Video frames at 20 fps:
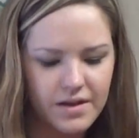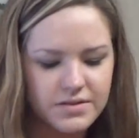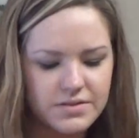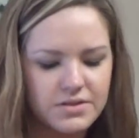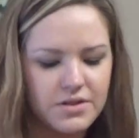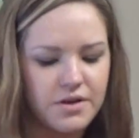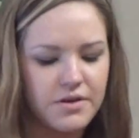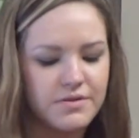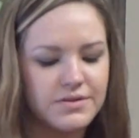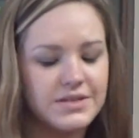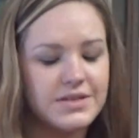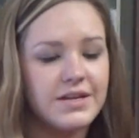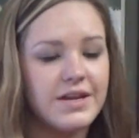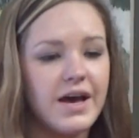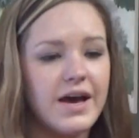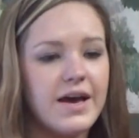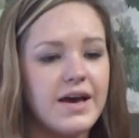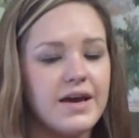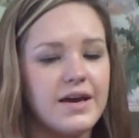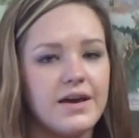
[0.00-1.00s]
So
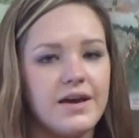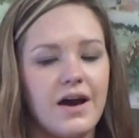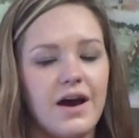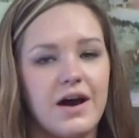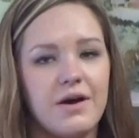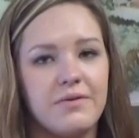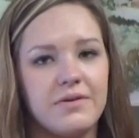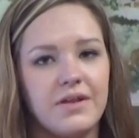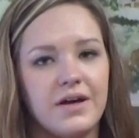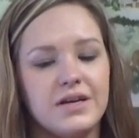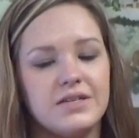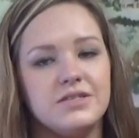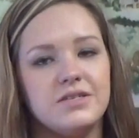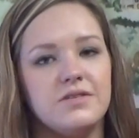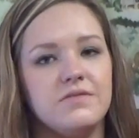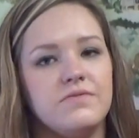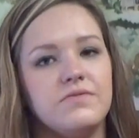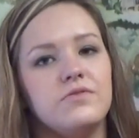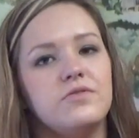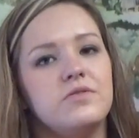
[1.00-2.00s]
today I would like to
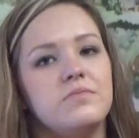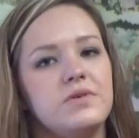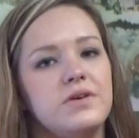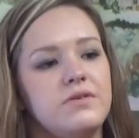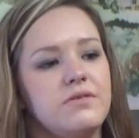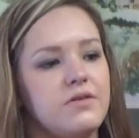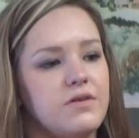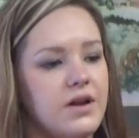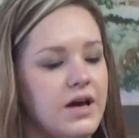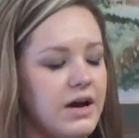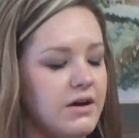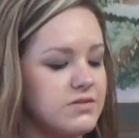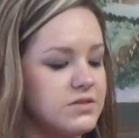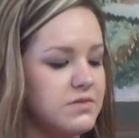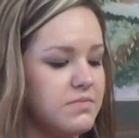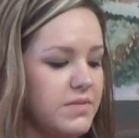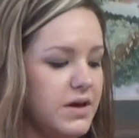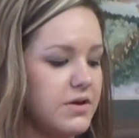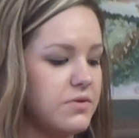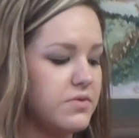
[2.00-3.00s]
inform you on how
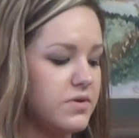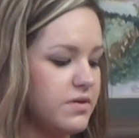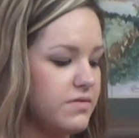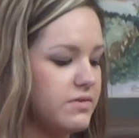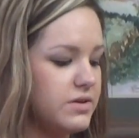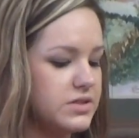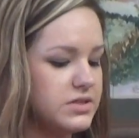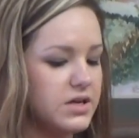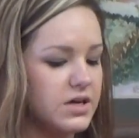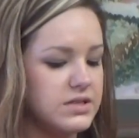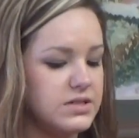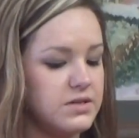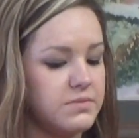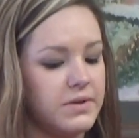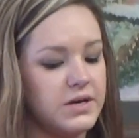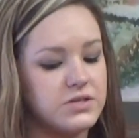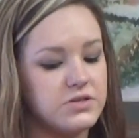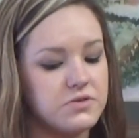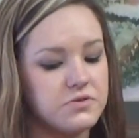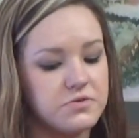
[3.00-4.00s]
to make one of these
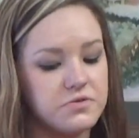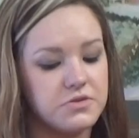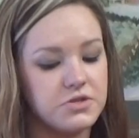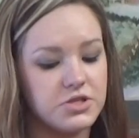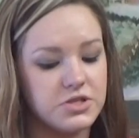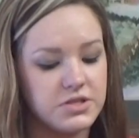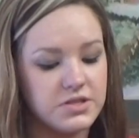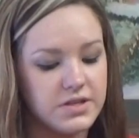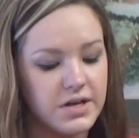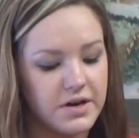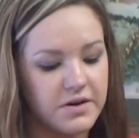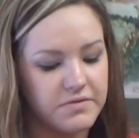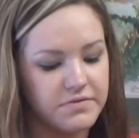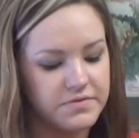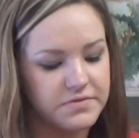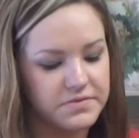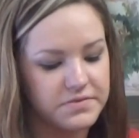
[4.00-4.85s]
customized coolers yourself.